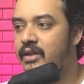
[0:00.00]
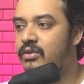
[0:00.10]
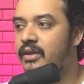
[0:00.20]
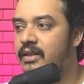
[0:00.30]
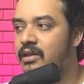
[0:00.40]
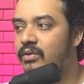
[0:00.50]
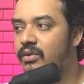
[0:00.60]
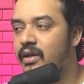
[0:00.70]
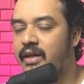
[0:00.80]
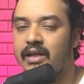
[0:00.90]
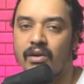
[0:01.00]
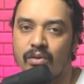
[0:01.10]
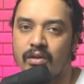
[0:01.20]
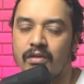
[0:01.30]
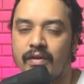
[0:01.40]
So that's how you can
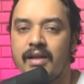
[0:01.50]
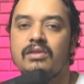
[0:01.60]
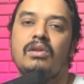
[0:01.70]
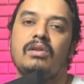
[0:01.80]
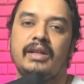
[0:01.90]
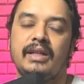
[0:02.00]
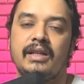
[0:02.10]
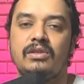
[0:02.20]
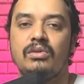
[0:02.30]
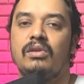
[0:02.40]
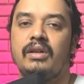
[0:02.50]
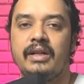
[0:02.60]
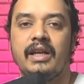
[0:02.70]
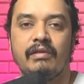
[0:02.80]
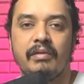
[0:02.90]
download the files, or in case you already
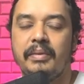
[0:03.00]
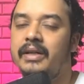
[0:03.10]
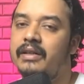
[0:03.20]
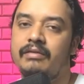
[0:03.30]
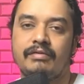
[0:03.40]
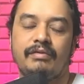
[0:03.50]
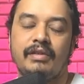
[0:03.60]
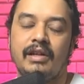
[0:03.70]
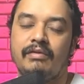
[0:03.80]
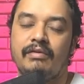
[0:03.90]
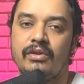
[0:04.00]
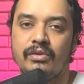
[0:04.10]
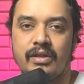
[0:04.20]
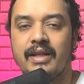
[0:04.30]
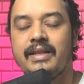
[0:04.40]
have a PDF, feel free to
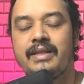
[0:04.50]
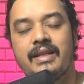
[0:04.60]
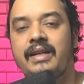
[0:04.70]
utilize that